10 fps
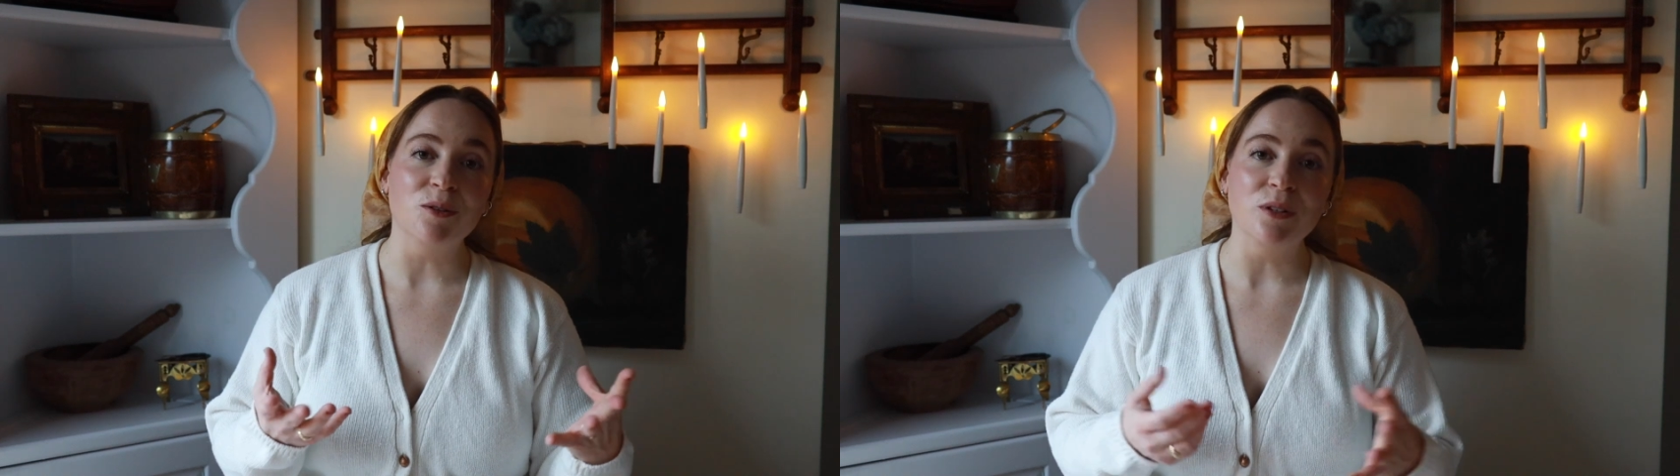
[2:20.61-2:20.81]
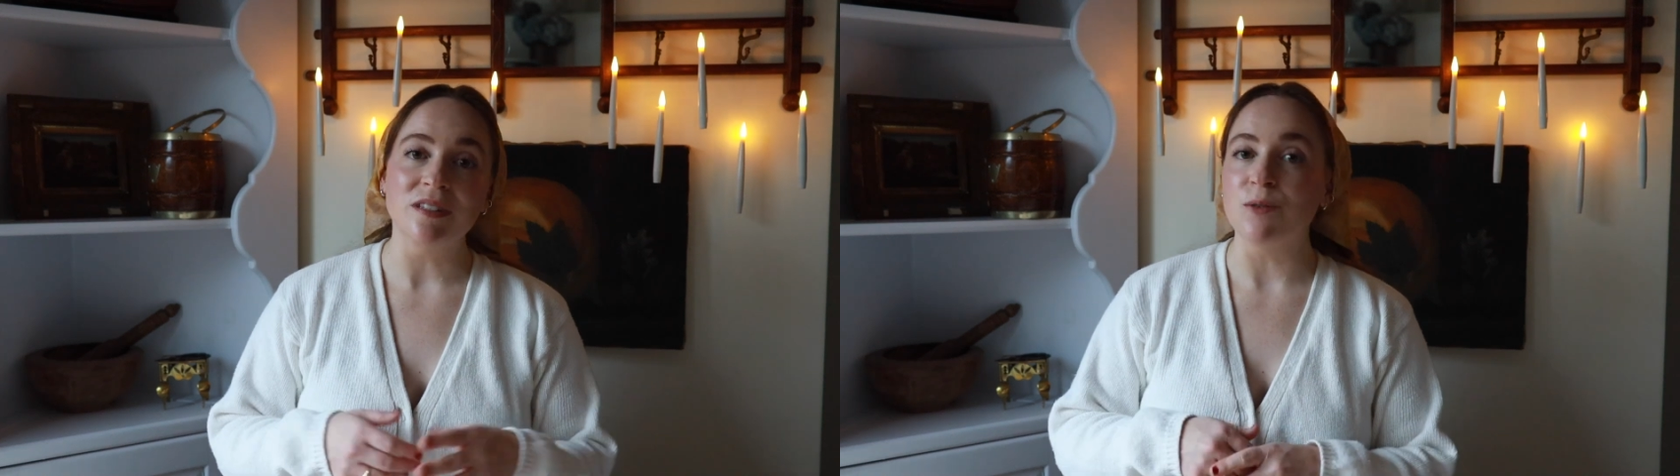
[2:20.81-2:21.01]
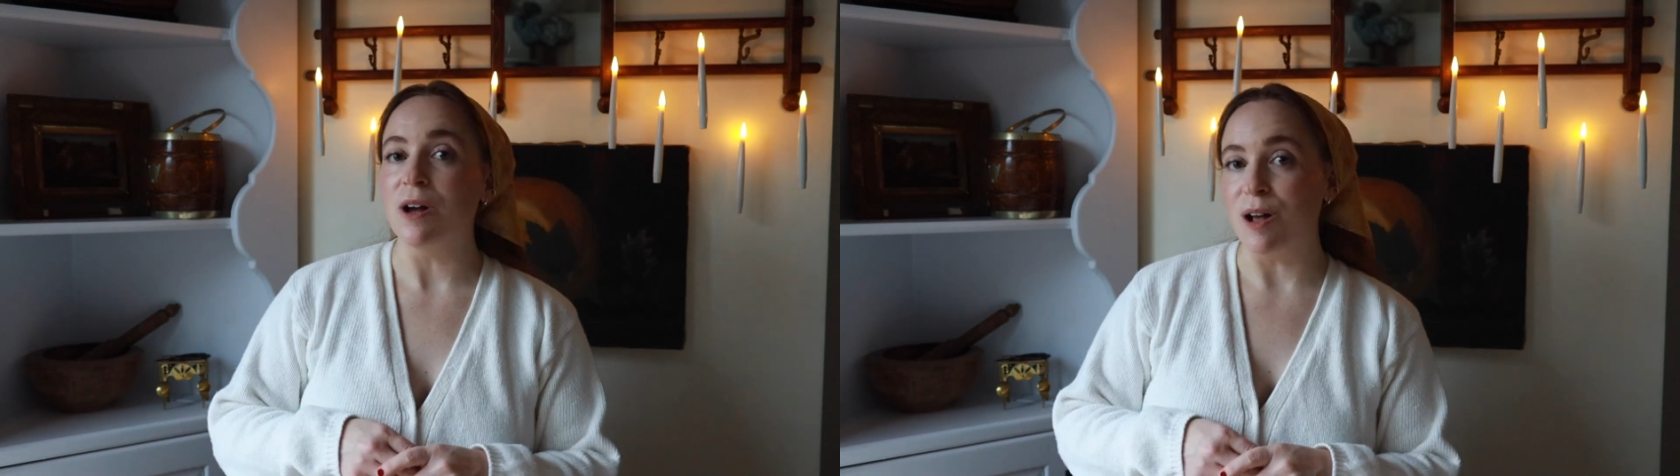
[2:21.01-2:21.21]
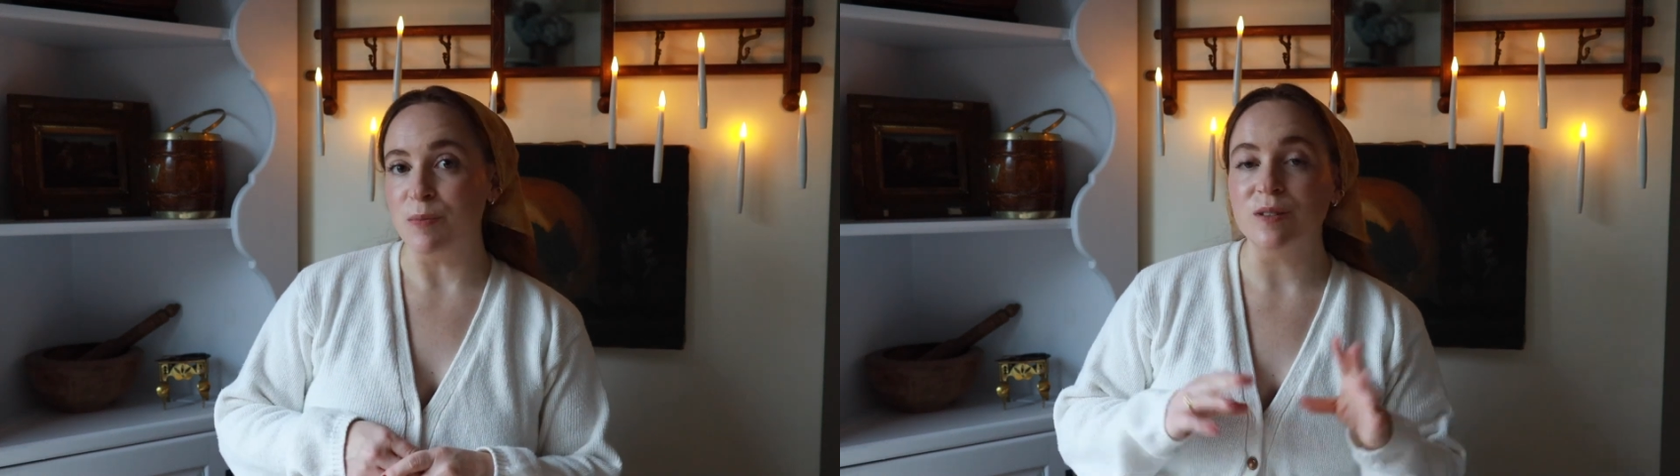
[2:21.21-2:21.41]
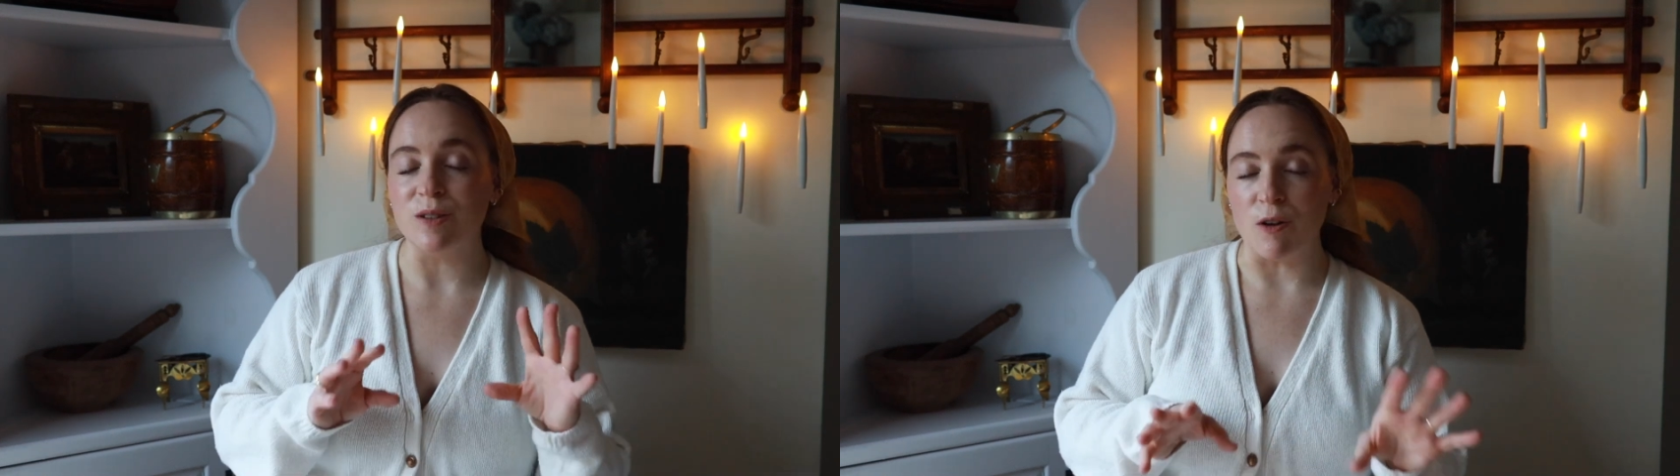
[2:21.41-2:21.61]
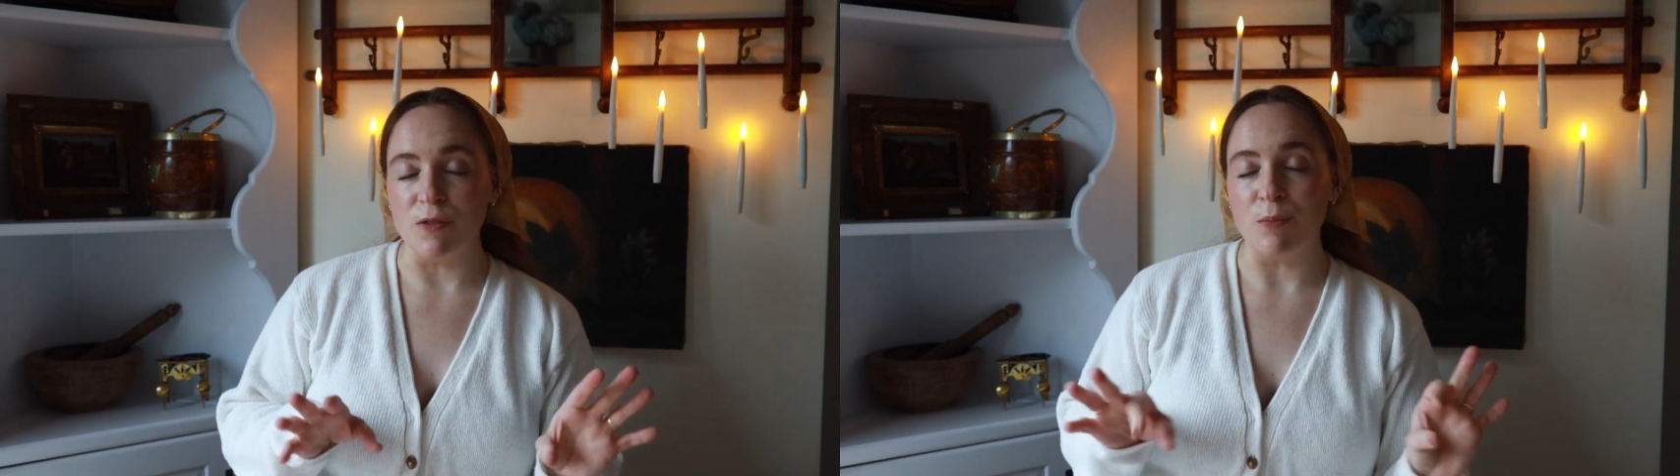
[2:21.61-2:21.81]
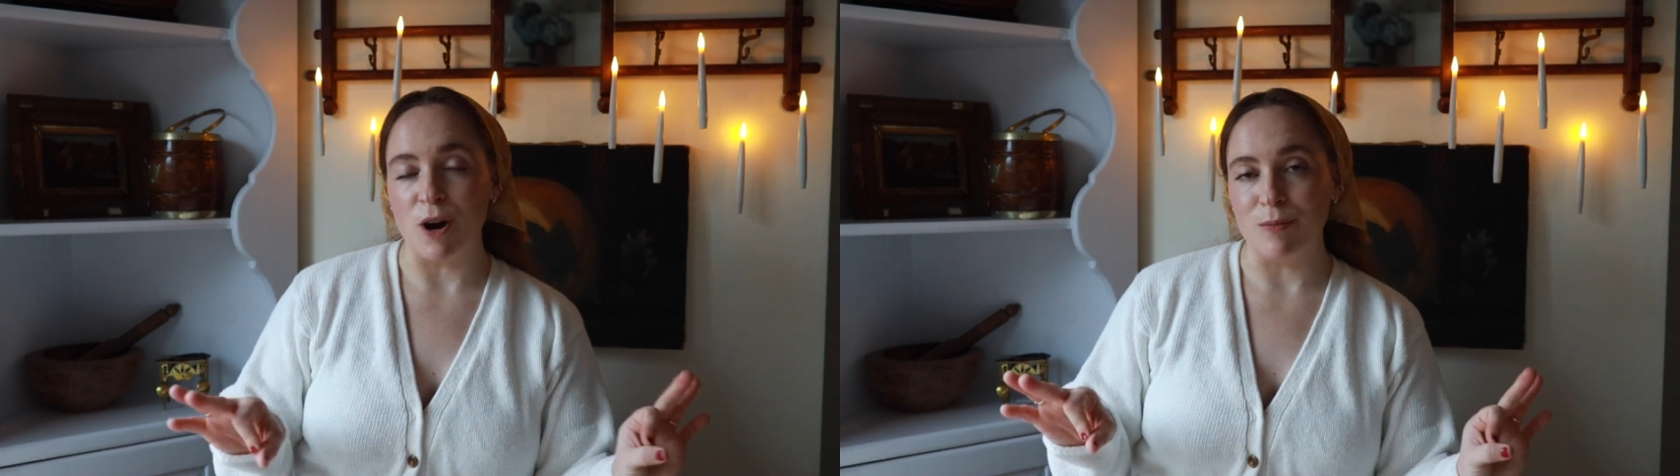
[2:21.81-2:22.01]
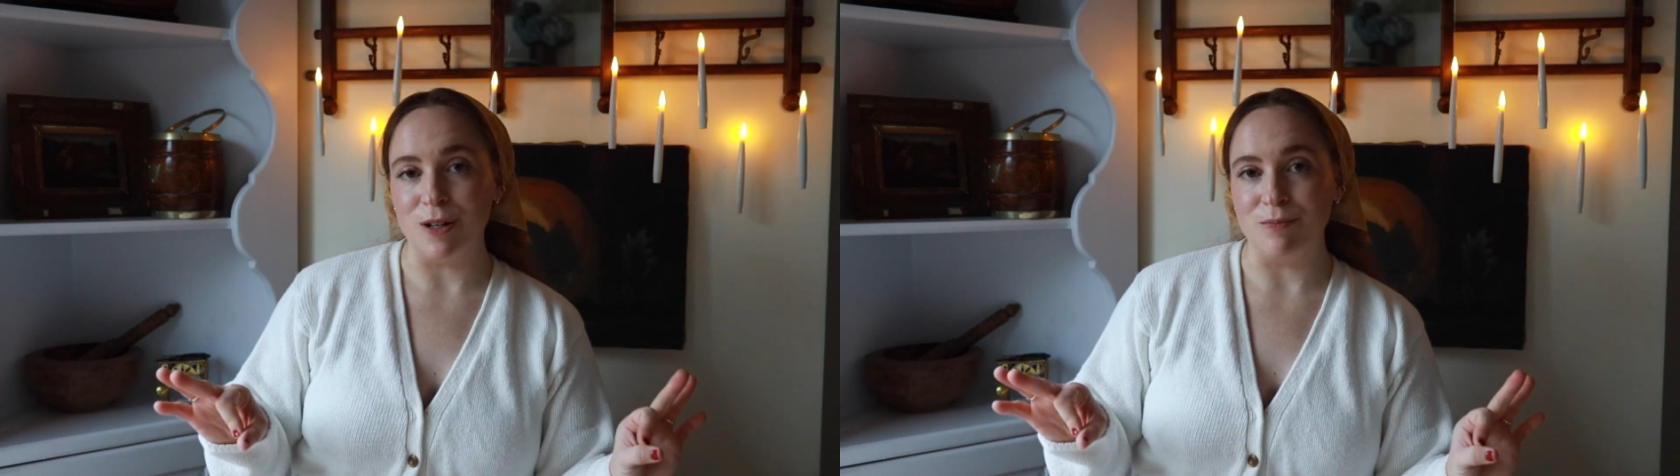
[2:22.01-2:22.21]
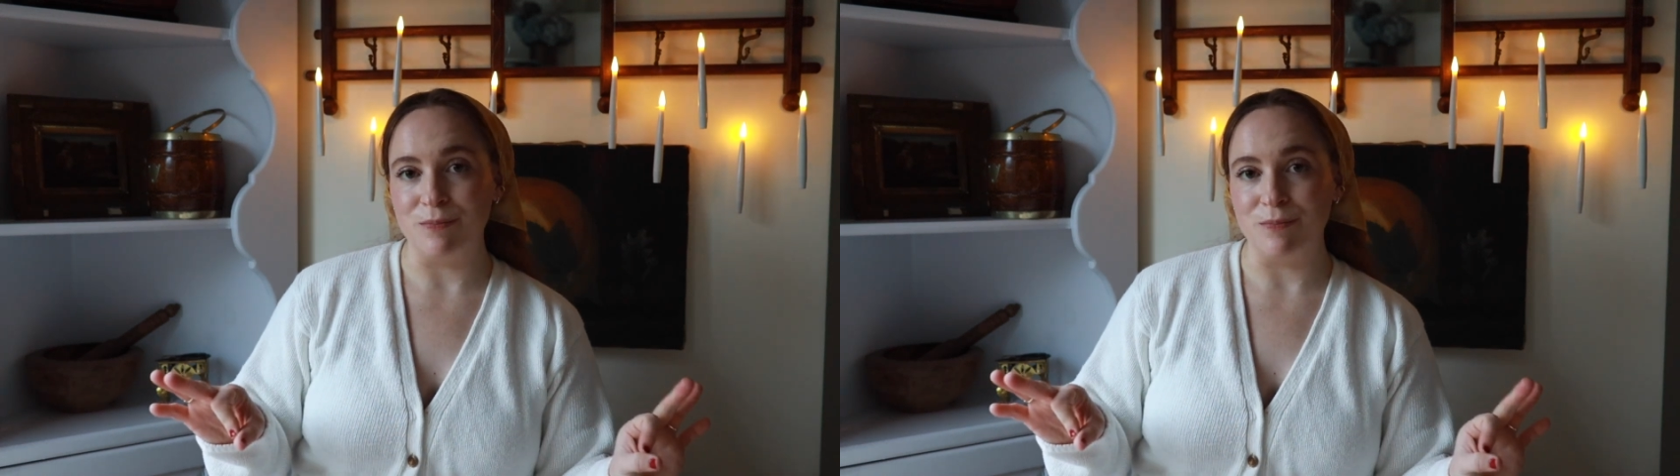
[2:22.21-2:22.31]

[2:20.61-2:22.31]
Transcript: Luisa will help you solve the problem.